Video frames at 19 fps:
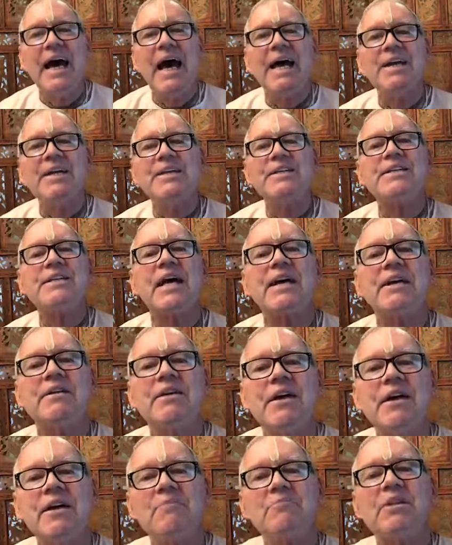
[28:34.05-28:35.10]
and he said,
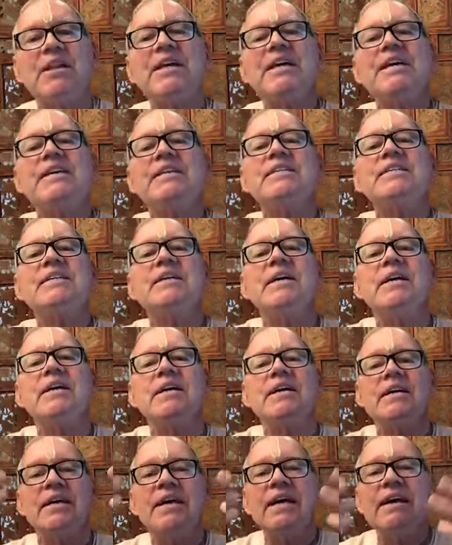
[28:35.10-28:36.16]
Please
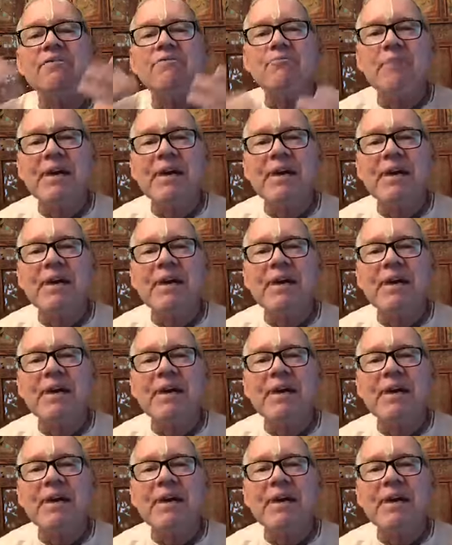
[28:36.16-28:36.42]
give